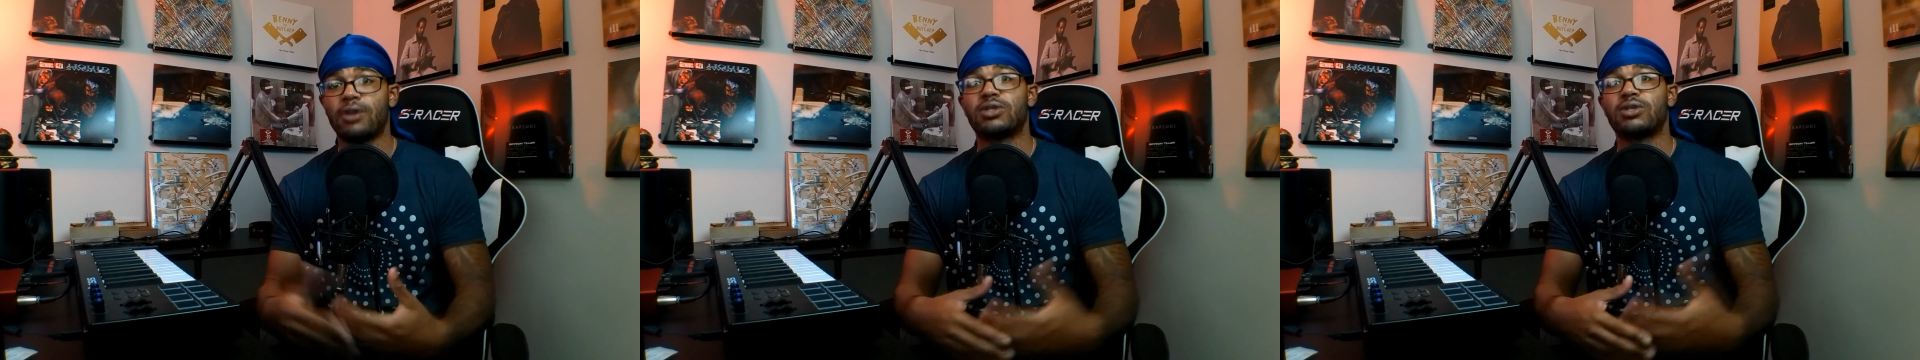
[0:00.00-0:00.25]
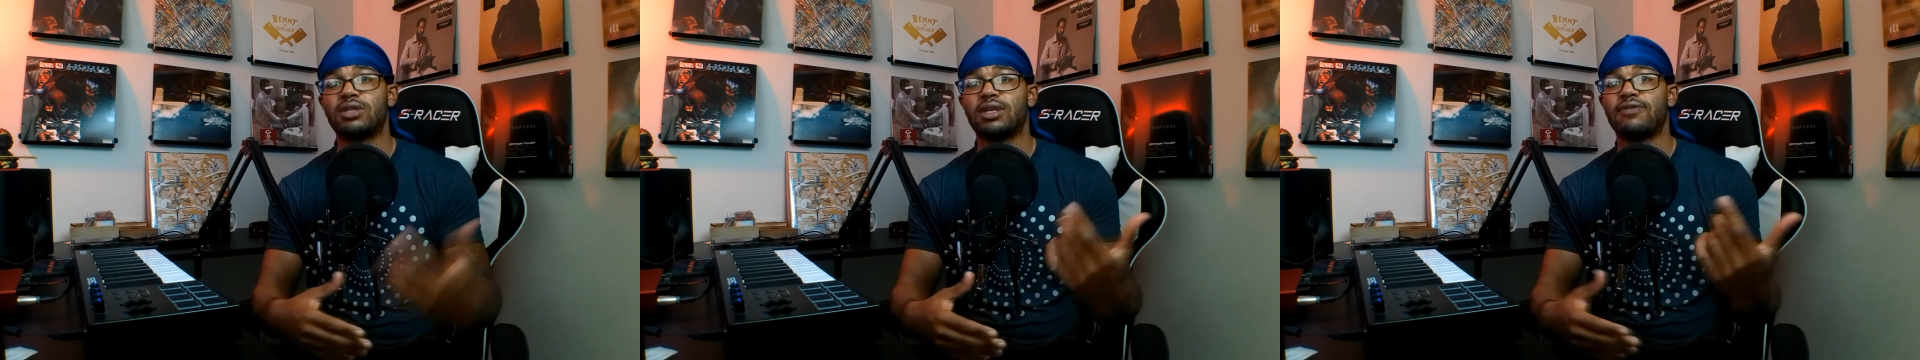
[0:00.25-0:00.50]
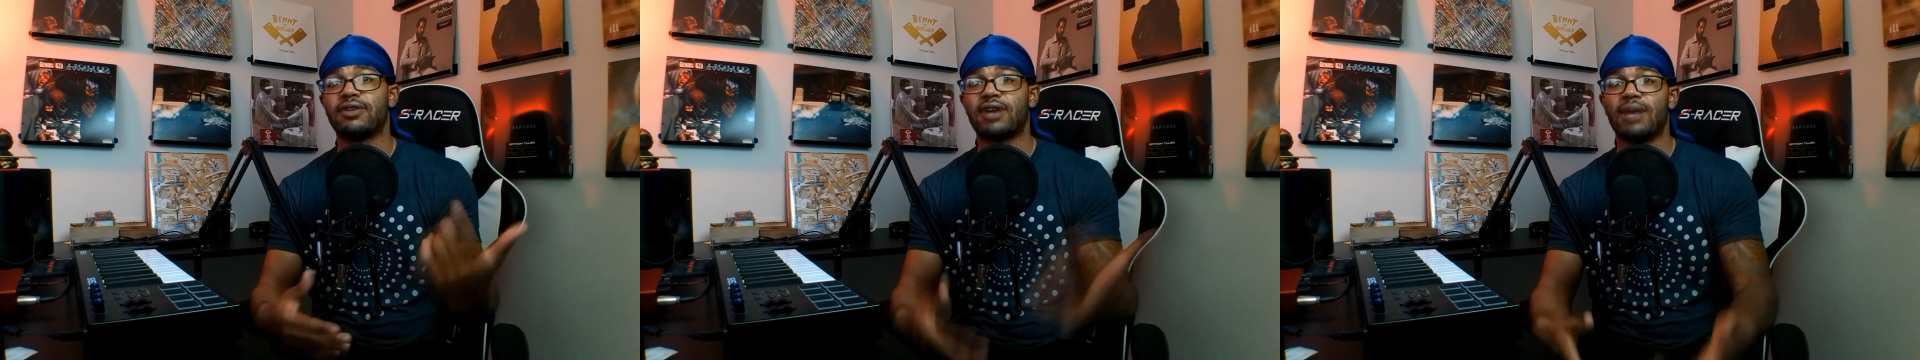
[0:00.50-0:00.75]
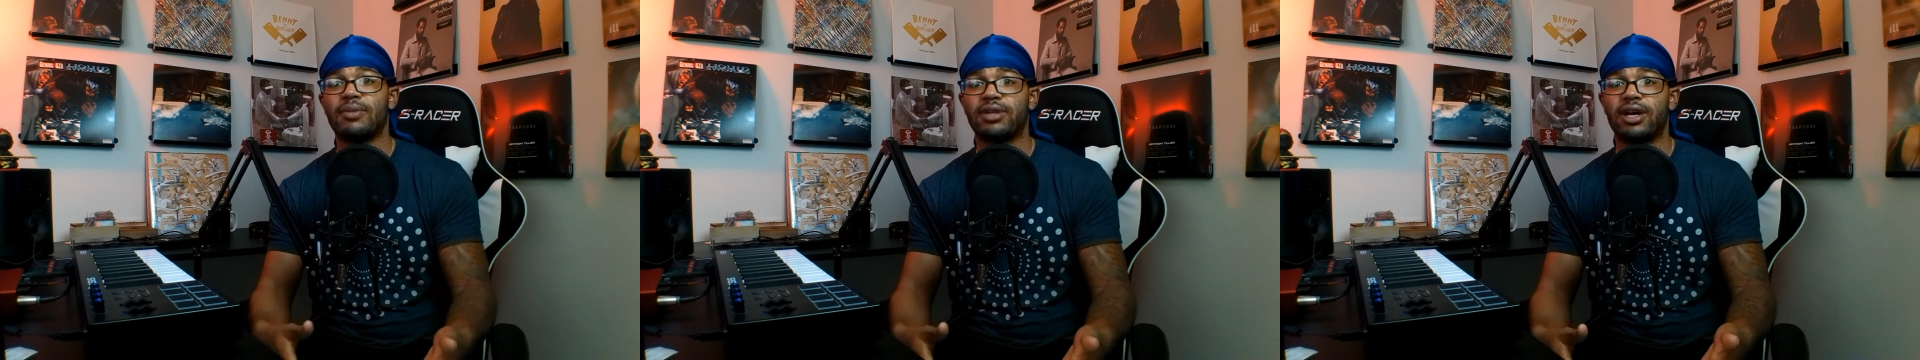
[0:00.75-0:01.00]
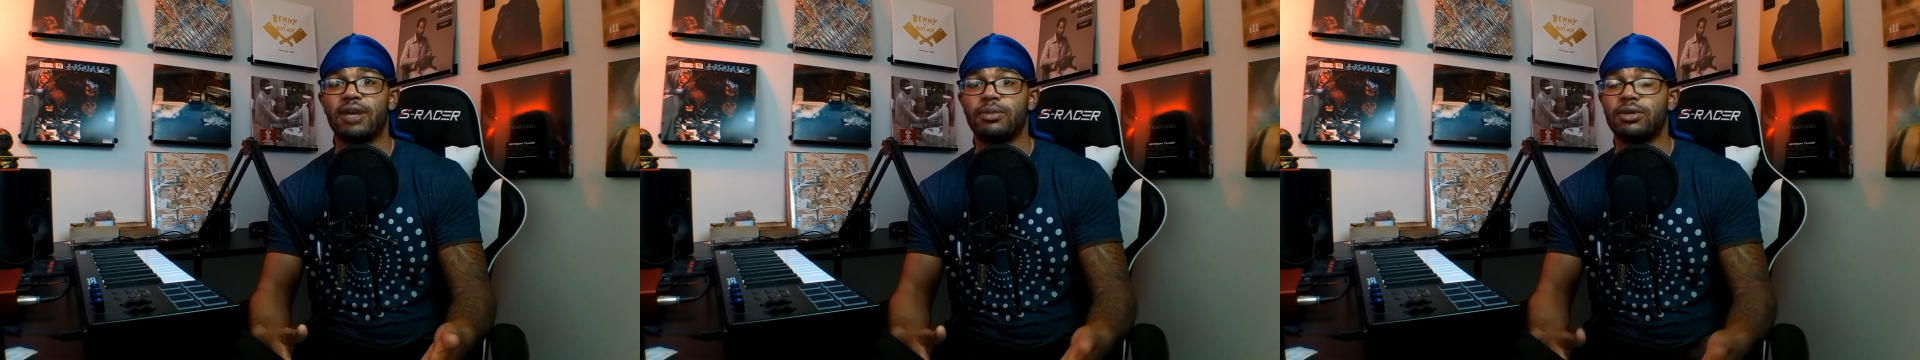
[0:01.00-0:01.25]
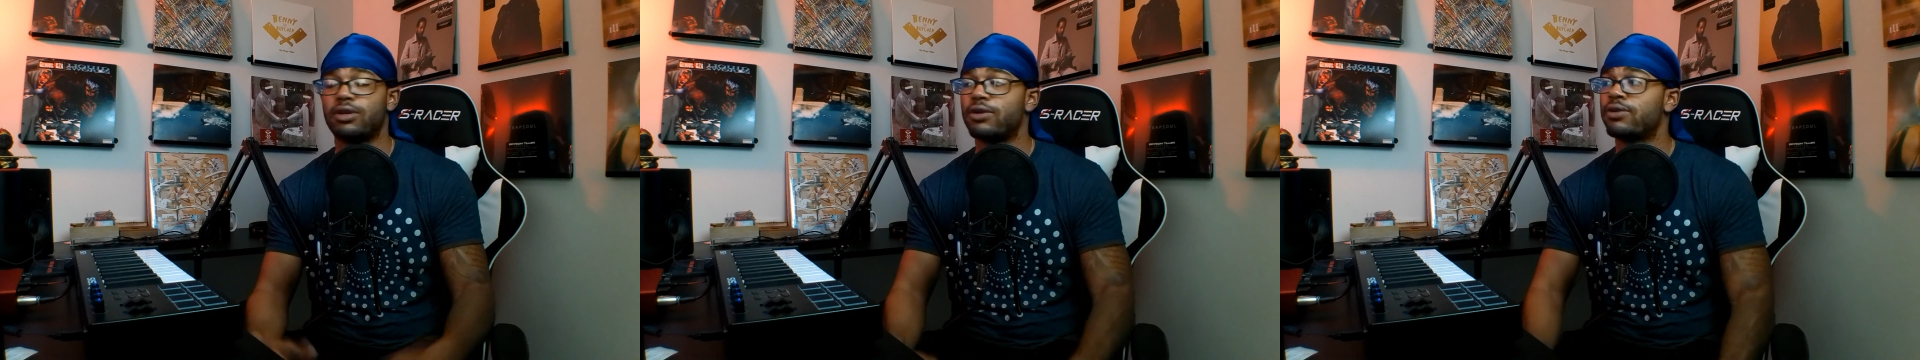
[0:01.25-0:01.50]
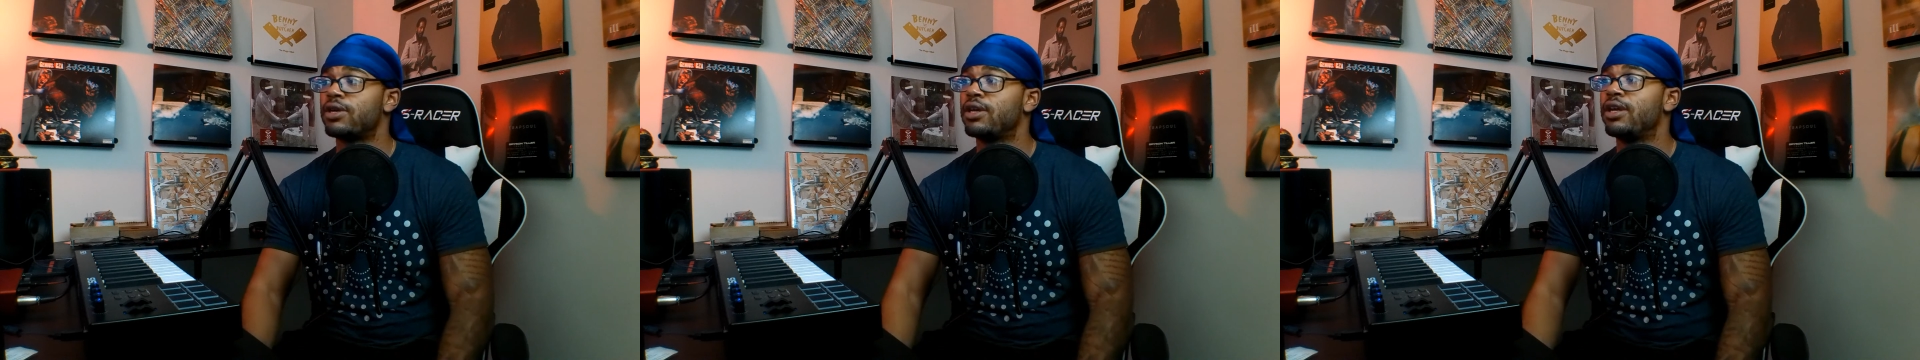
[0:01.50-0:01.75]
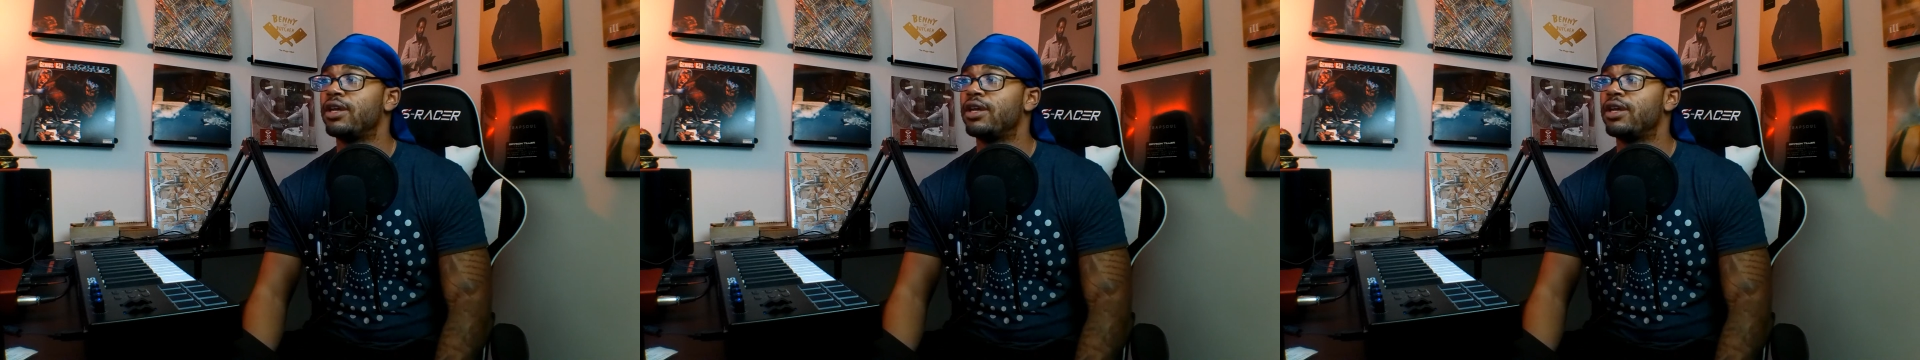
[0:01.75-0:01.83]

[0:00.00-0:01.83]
also leave a comment down below.